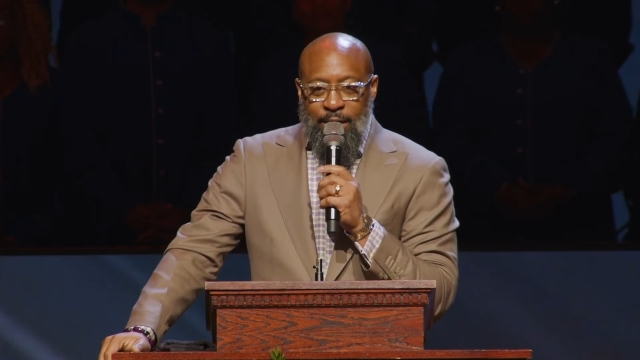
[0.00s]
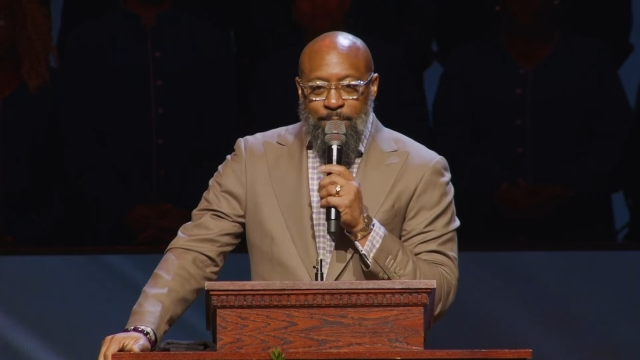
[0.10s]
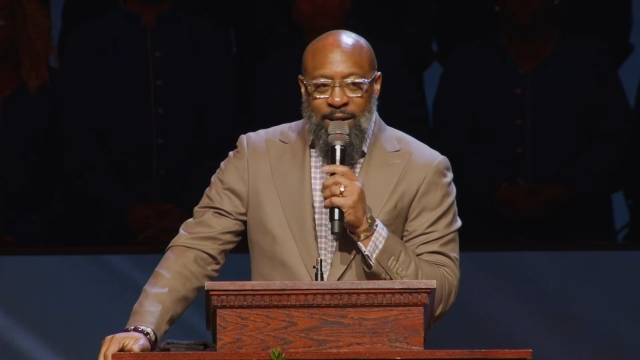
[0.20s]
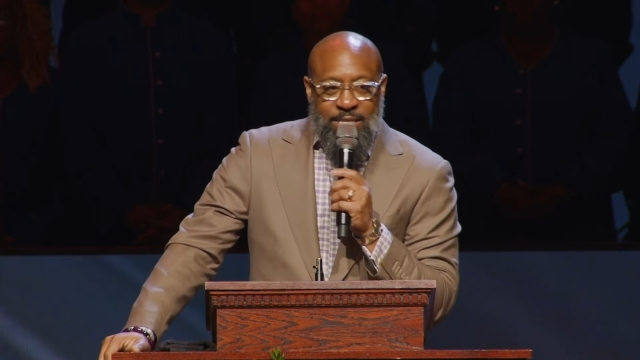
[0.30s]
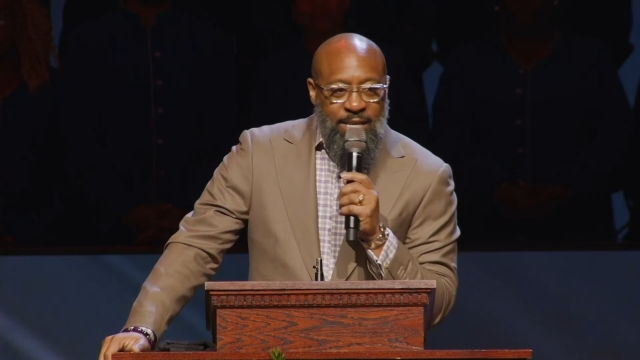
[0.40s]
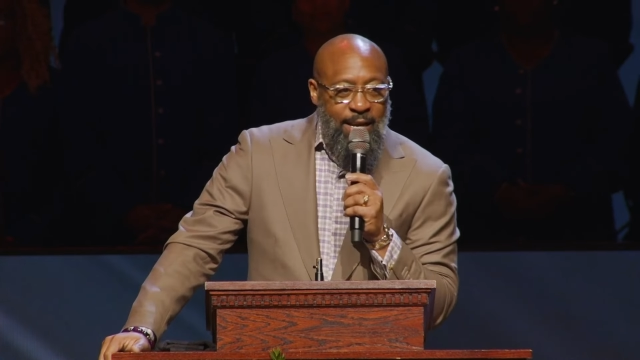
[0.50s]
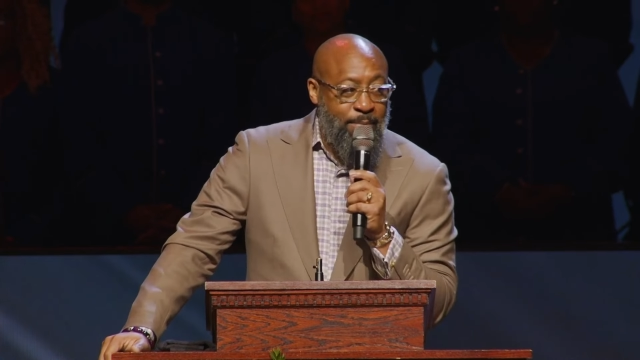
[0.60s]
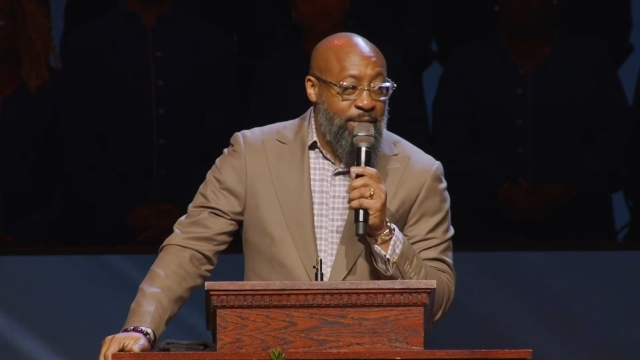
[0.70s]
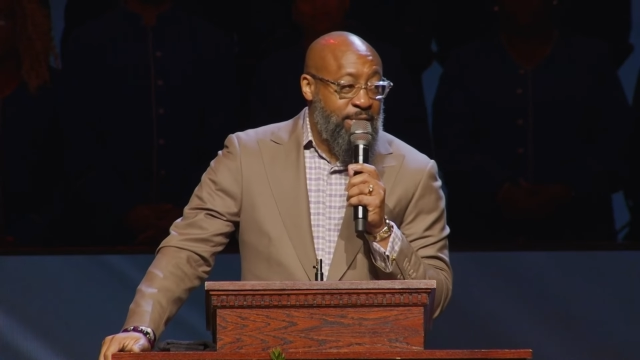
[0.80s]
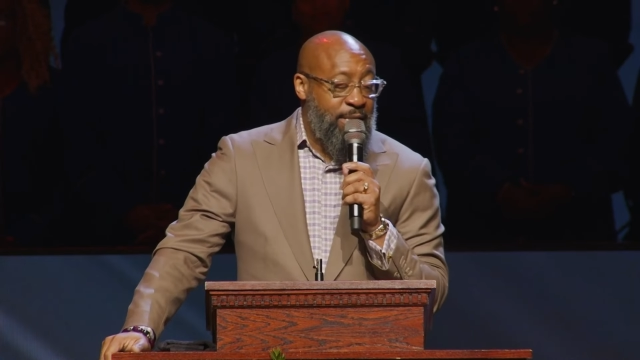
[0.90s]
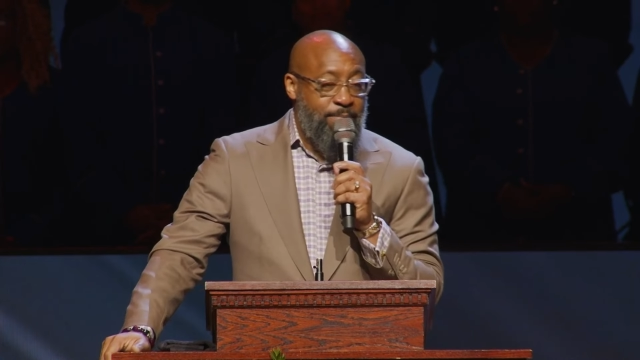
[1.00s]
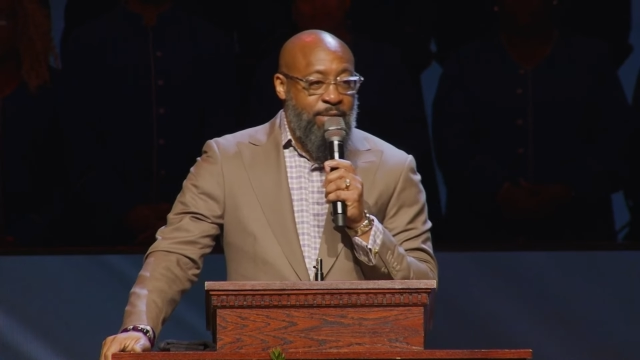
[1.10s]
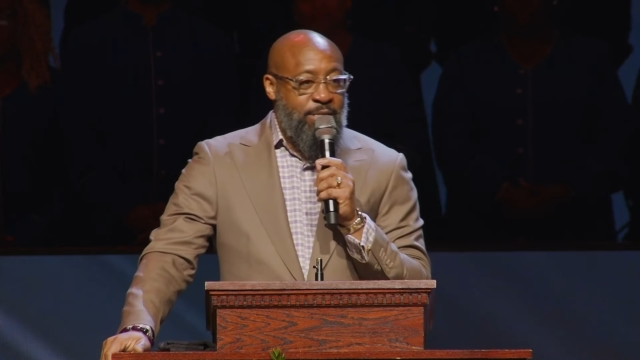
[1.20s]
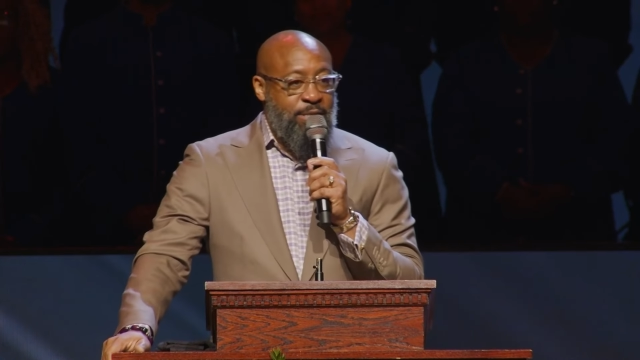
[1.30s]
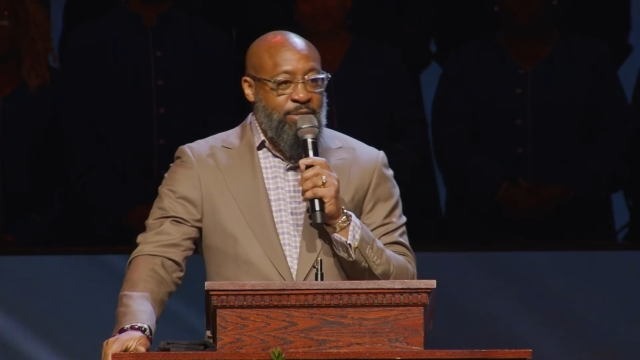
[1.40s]
My time is
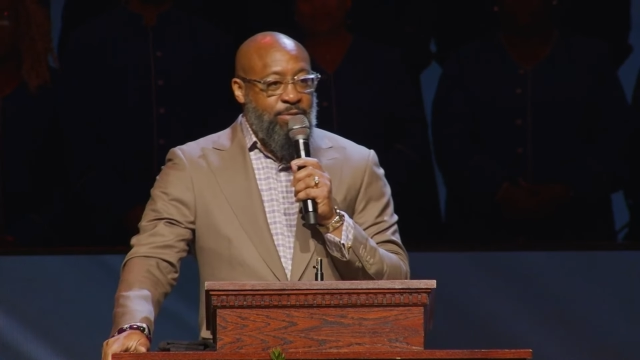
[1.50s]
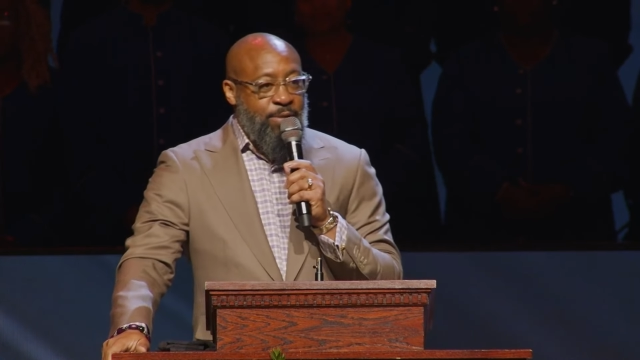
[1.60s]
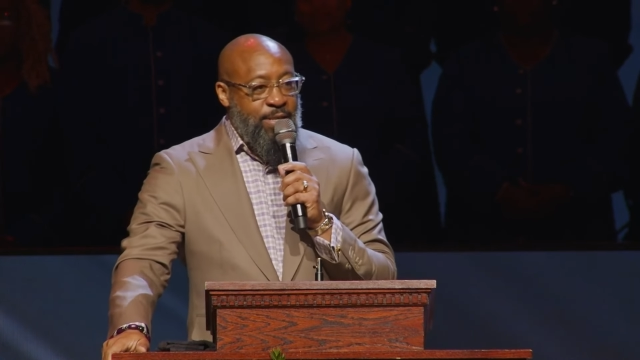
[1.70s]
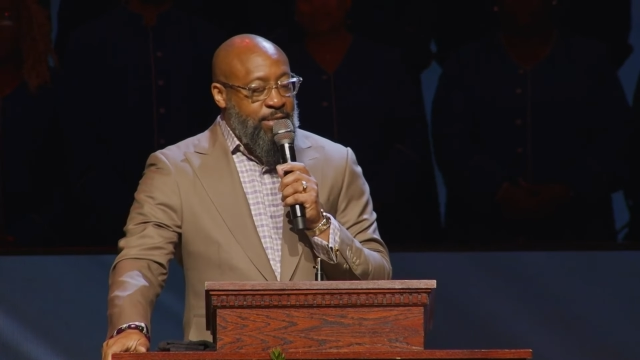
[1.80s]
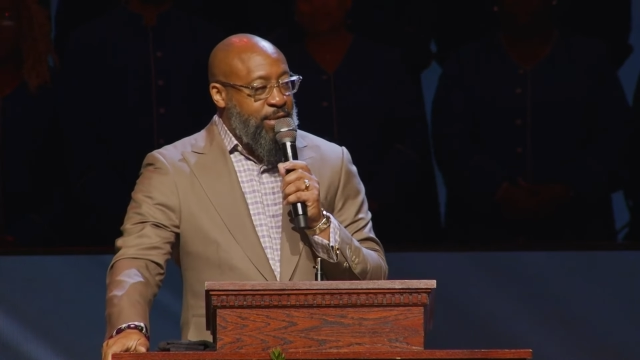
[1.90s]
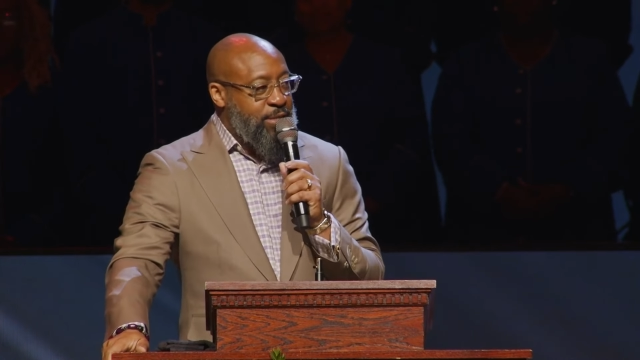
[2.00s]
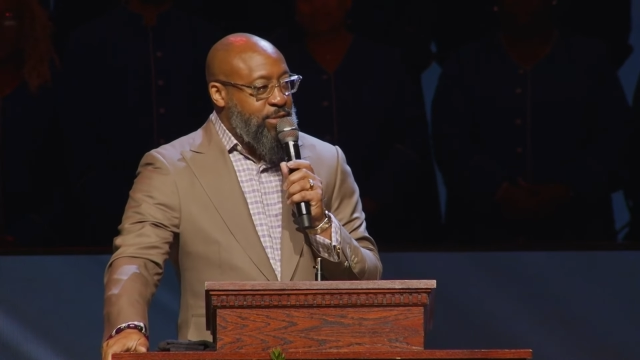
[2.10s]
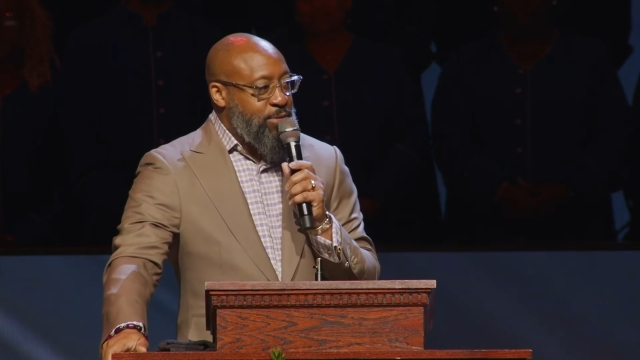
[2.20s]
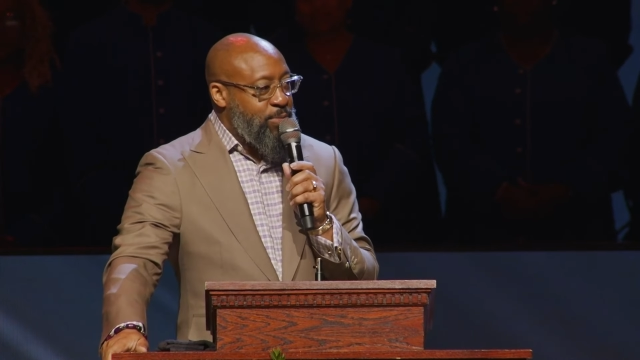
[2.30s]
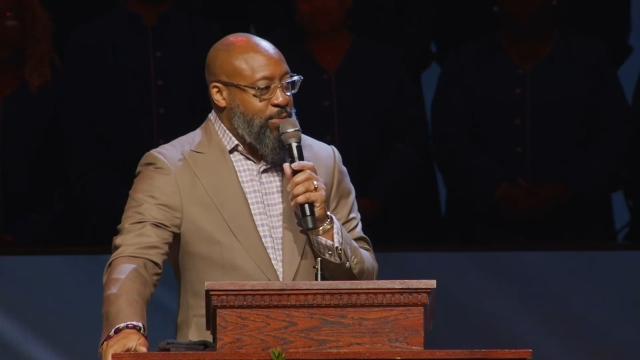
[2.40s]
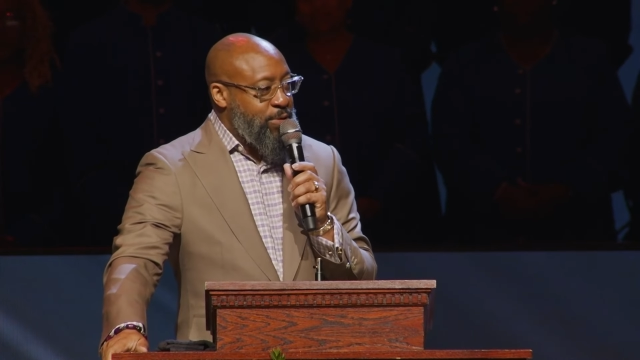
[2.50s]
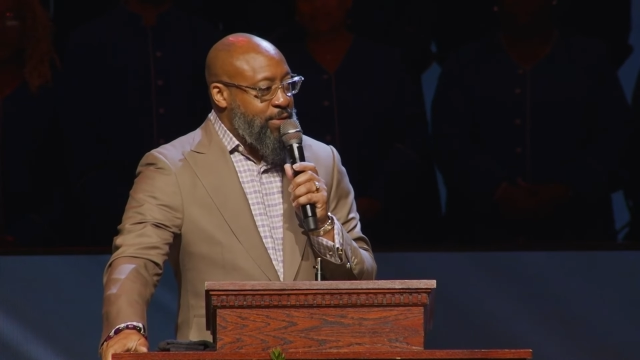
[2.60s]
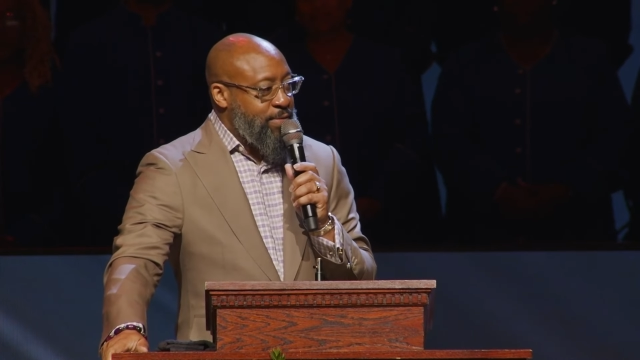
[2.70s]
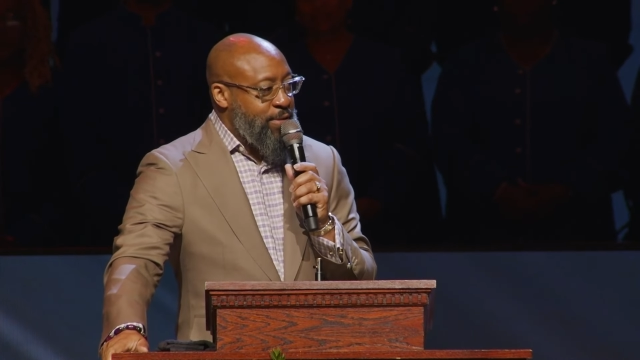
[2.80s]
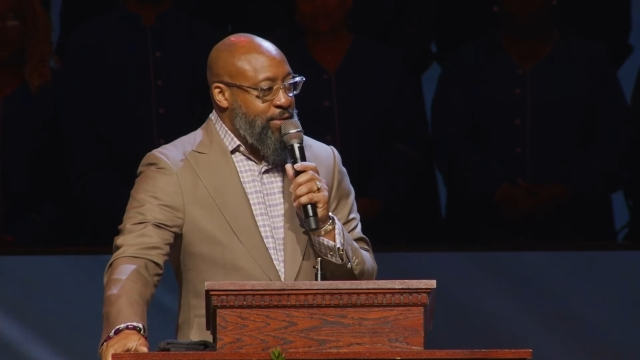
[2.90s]
limited, so let's get to the word
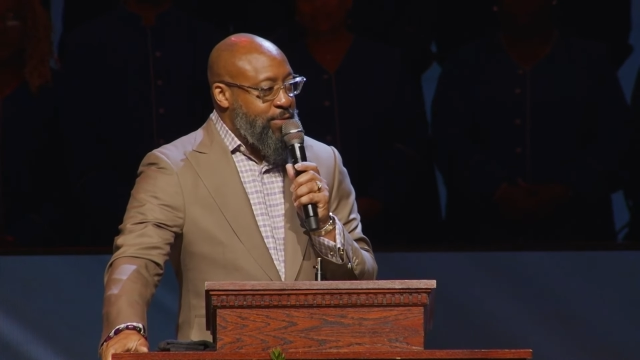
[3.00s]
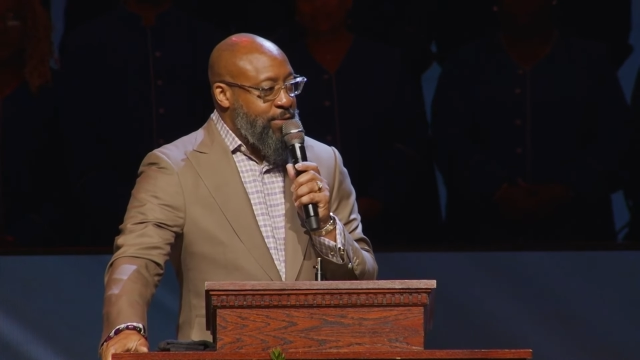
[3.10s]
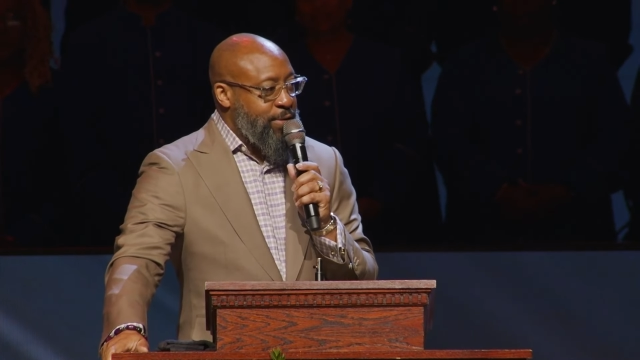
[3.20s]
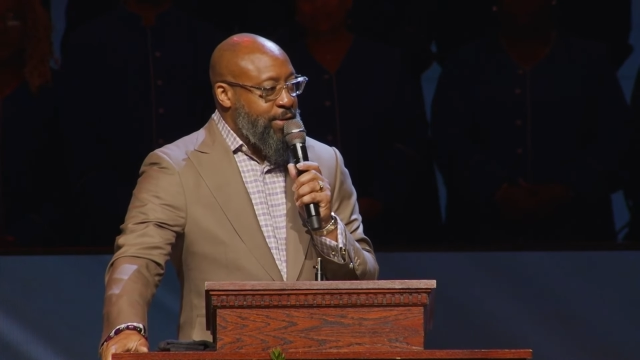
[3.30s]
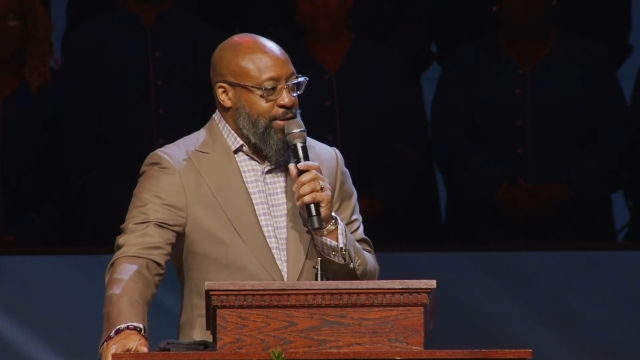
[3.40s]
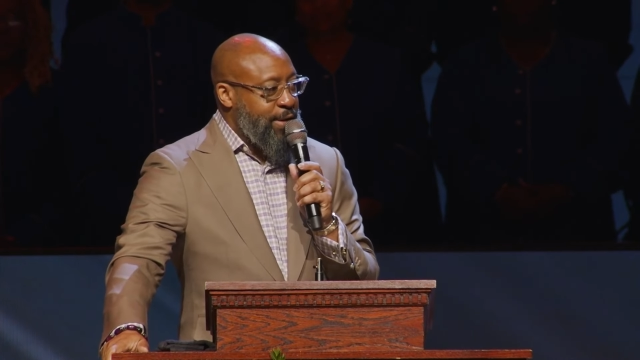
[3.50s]
of the Lord.